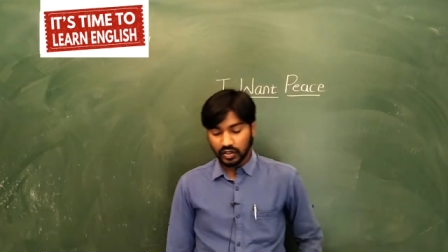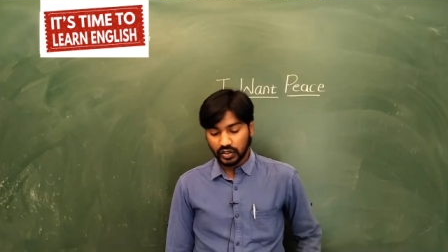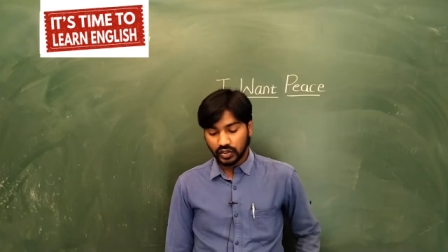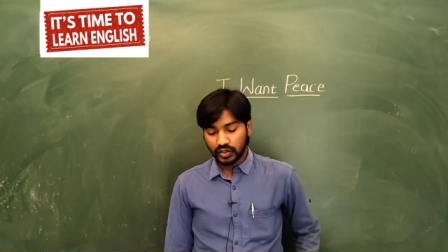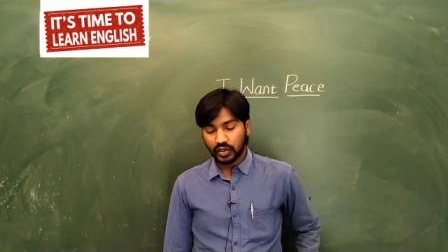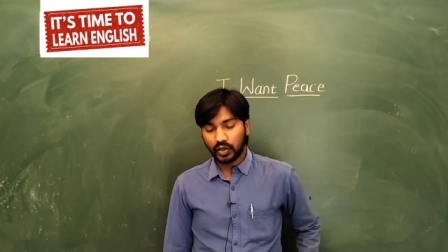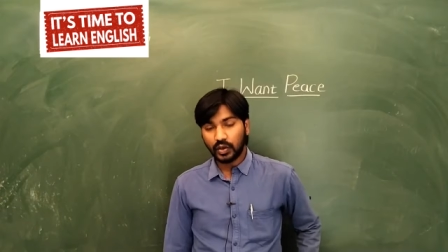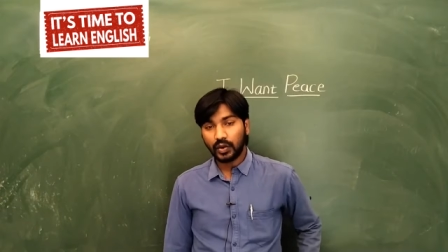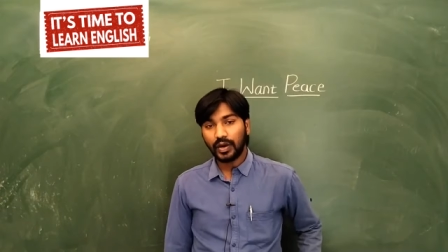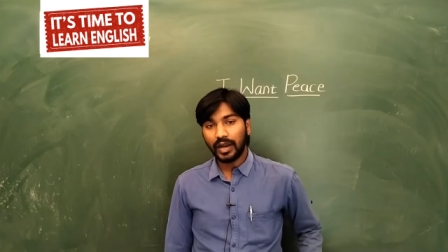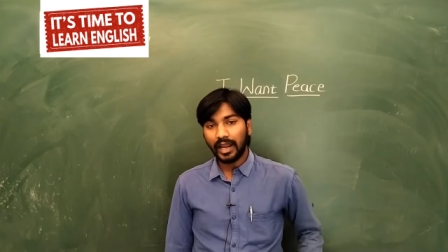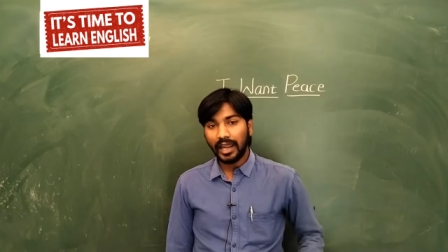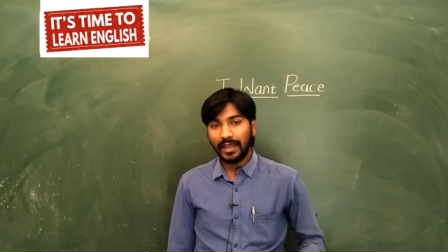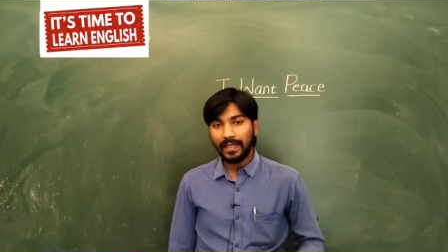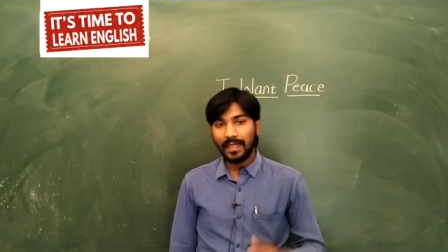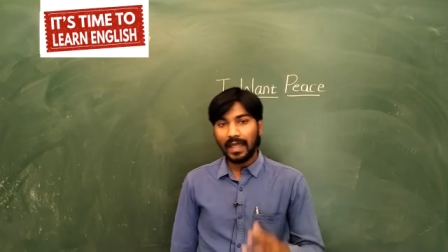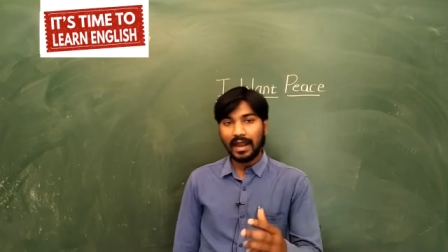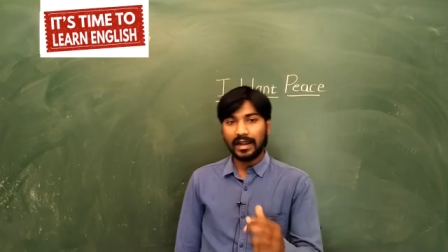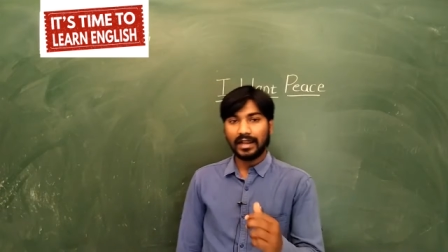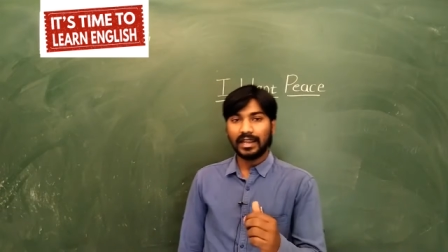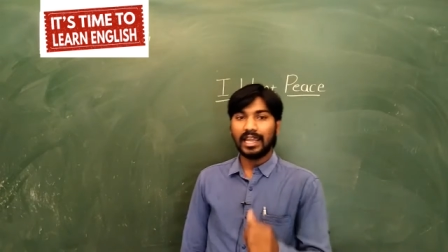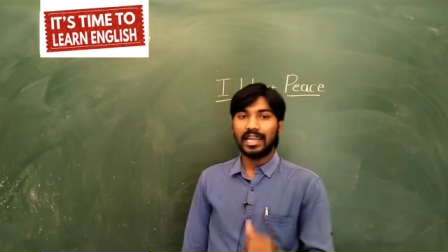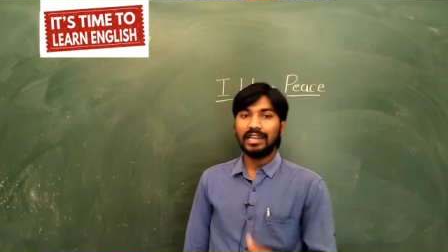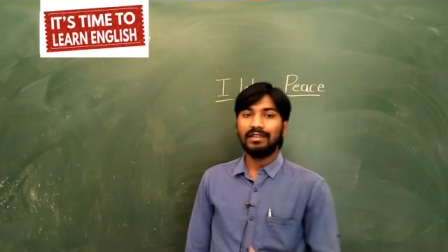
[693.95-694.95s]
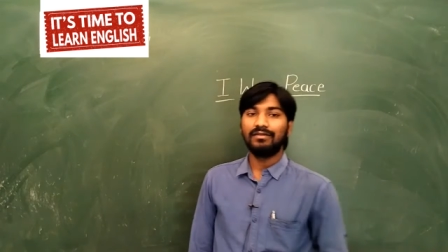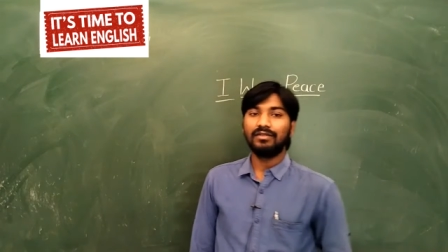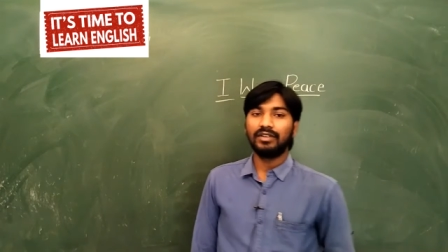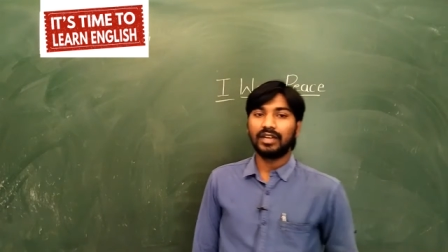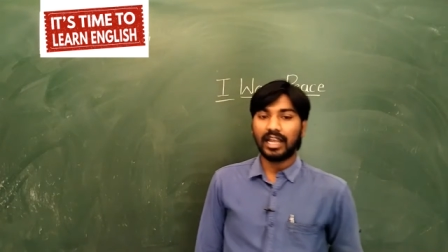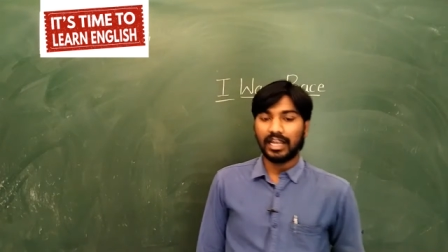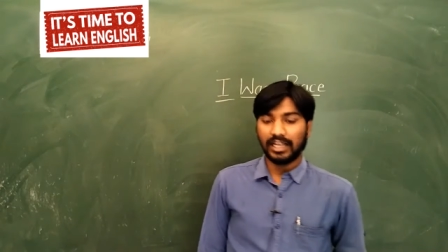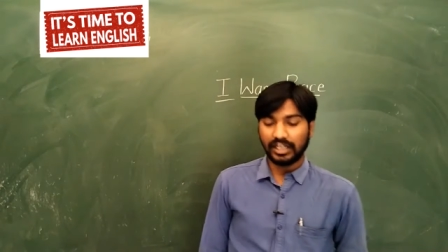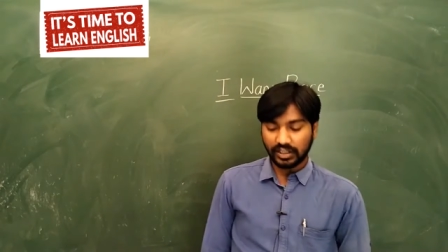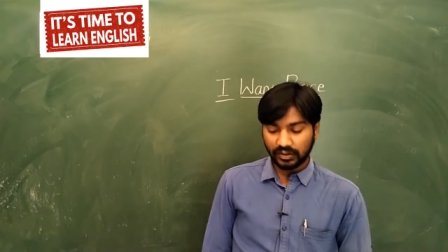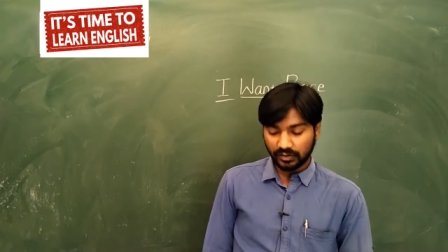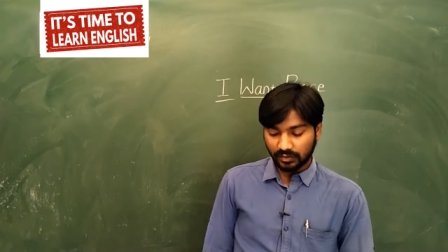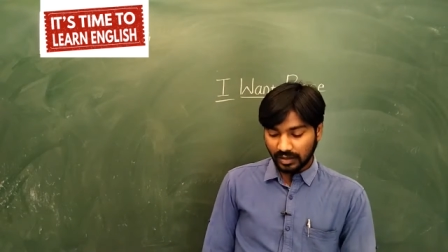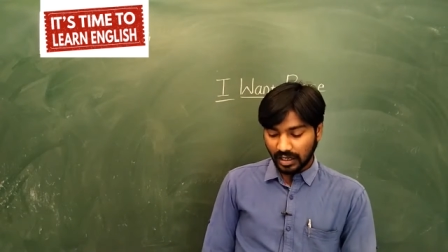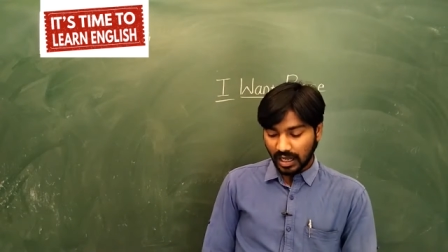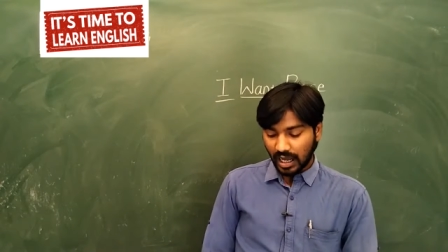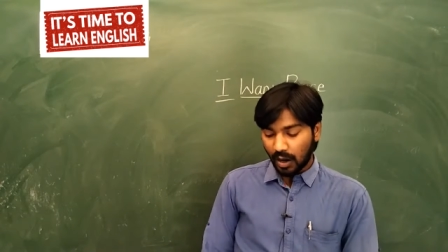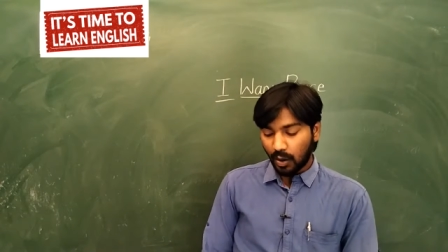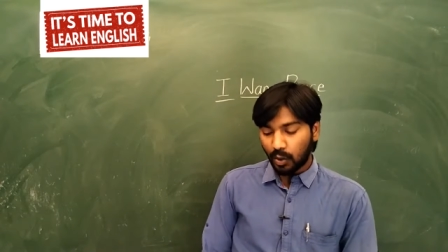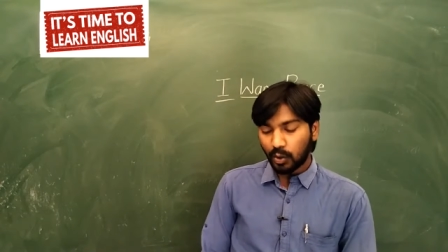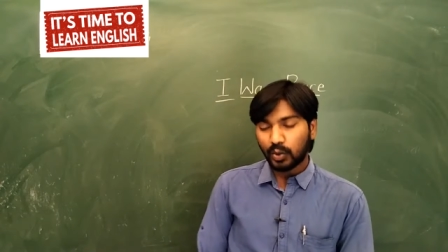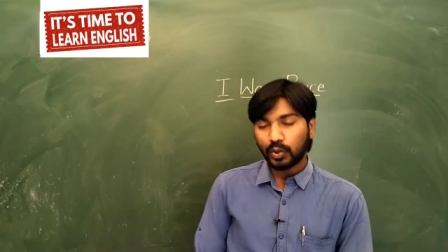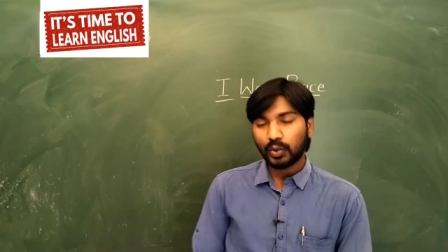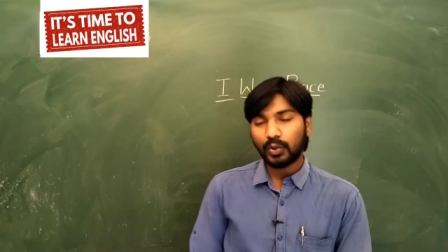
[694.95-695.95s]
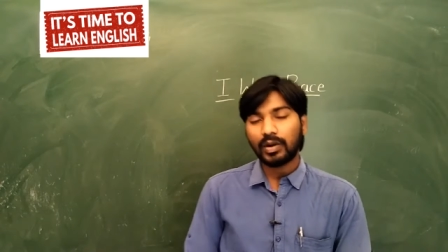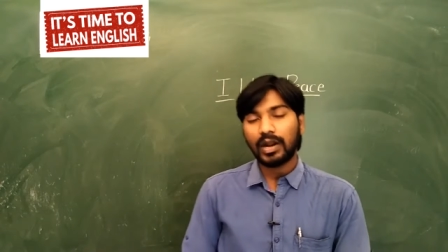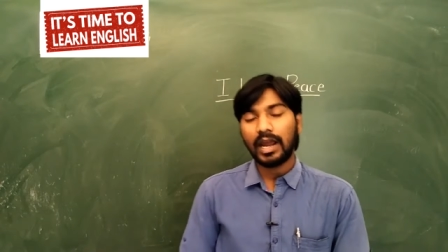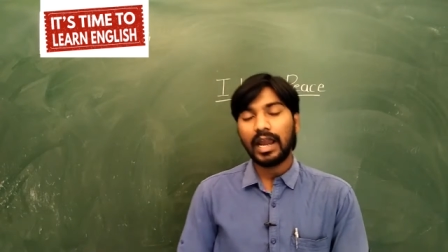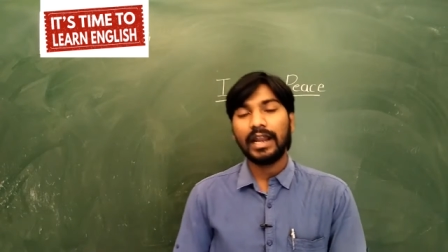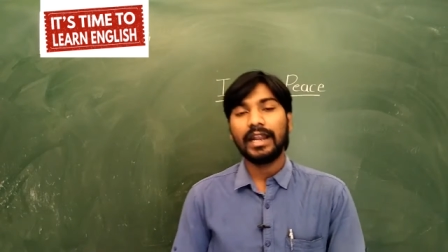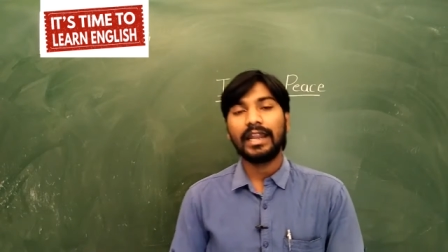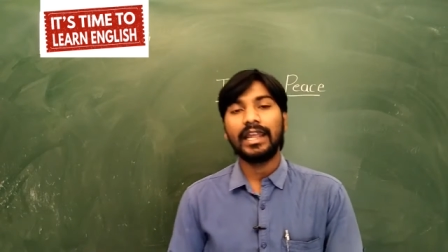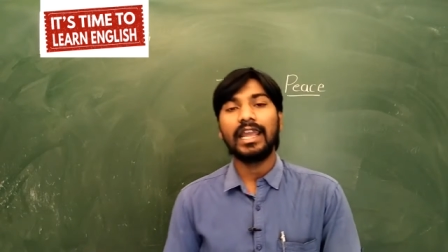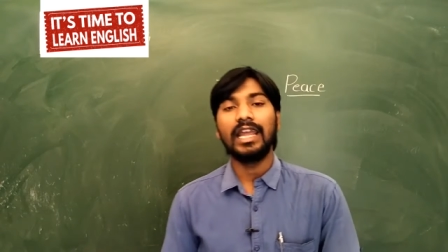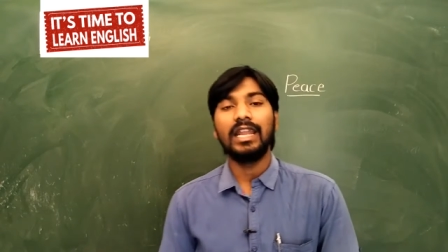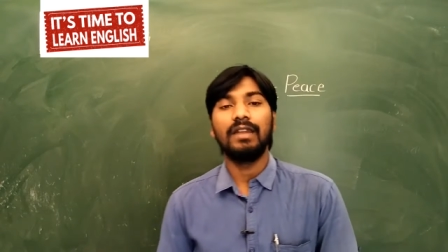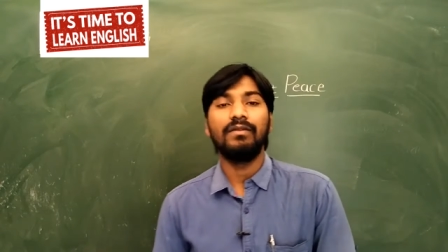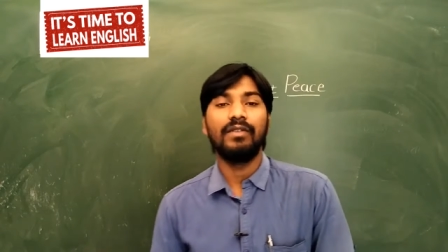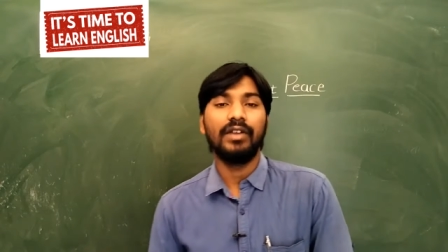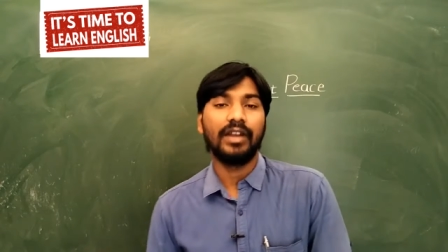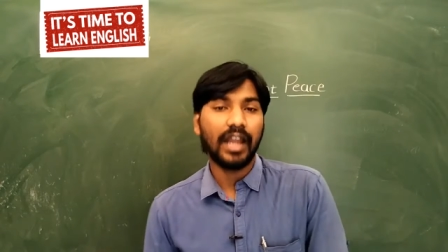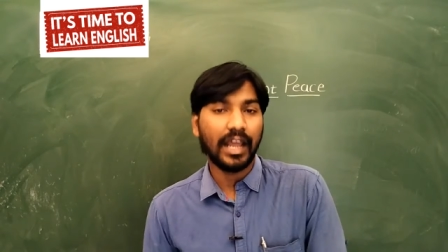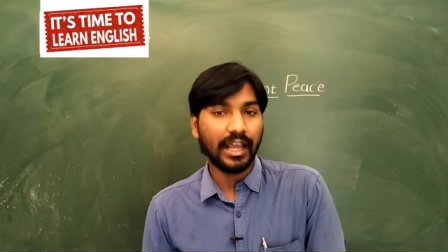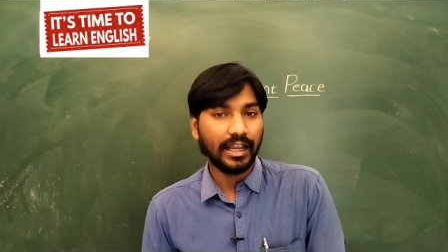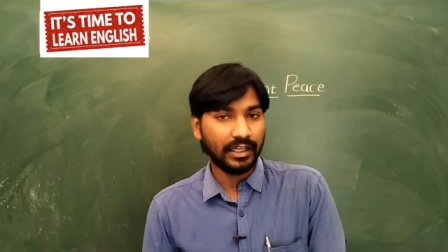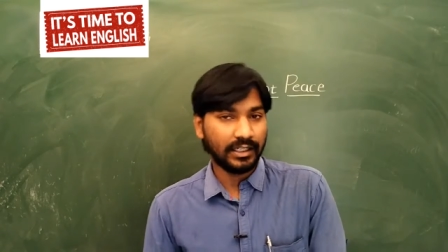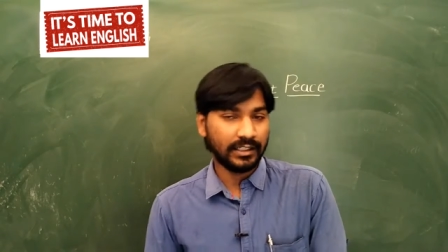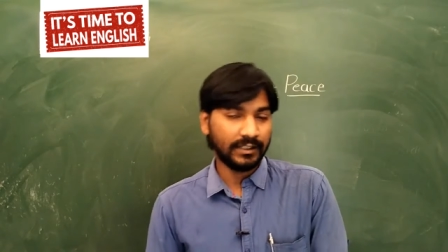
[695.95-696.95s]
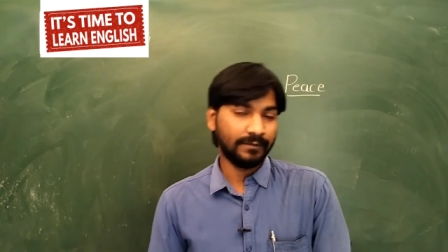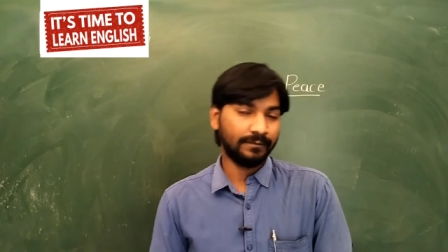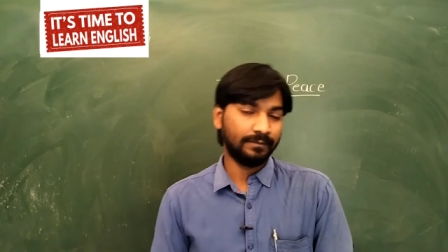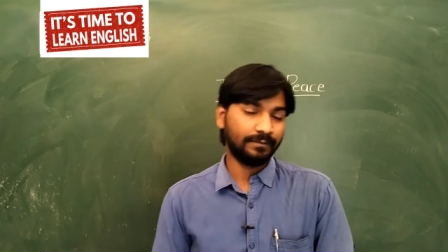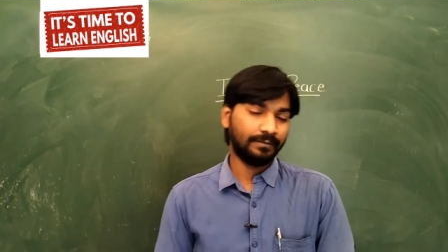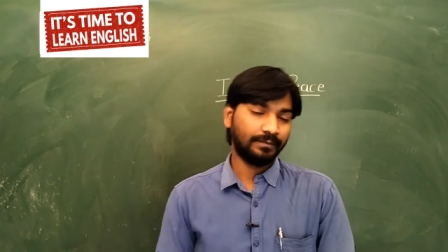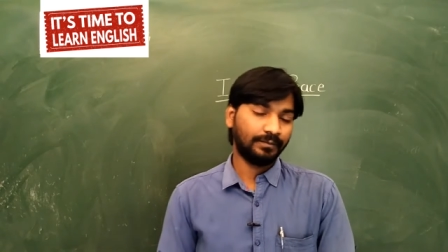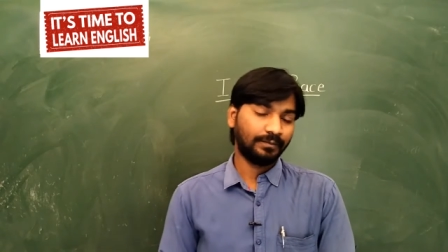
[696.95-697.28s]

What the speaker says: So in that invitation, how to write invitation?